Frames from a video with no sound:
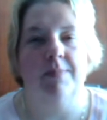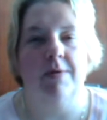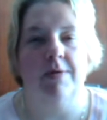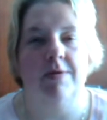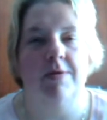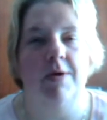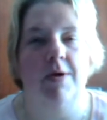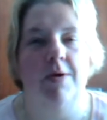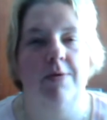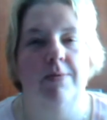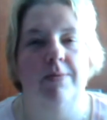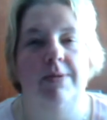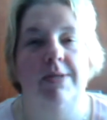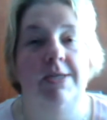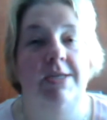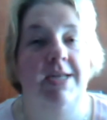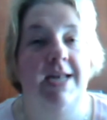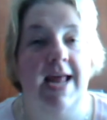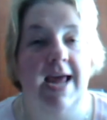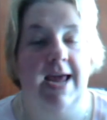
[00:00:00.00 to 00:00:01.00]
So
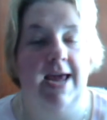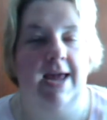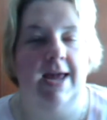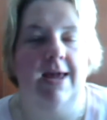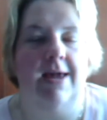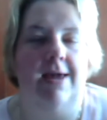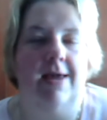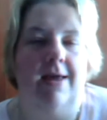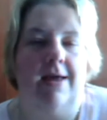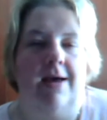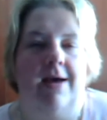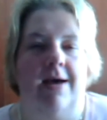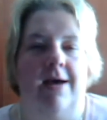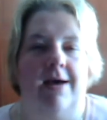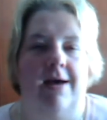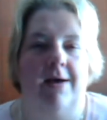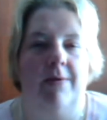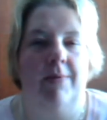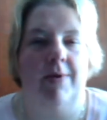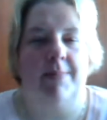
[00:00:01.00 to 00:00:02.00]
today,
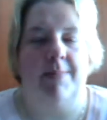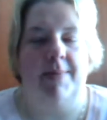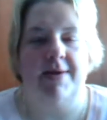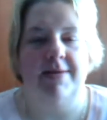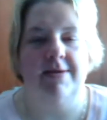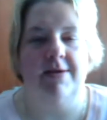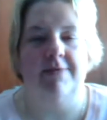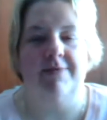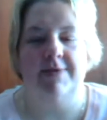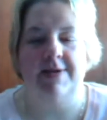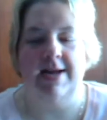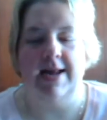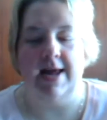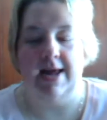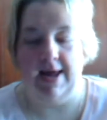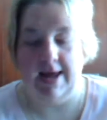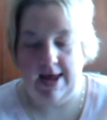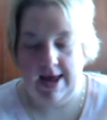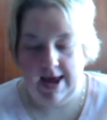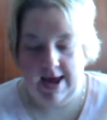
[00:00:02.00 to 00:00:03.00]
I weighed myself
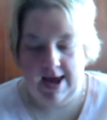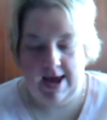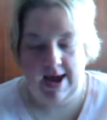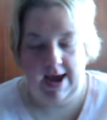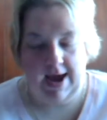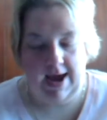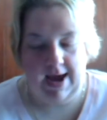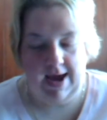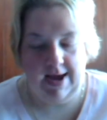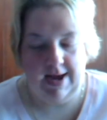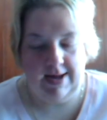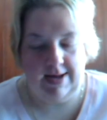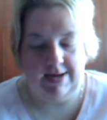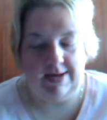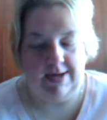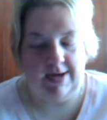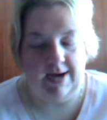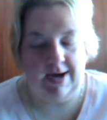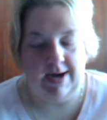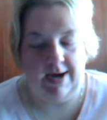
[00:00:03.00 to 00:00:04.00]
today, and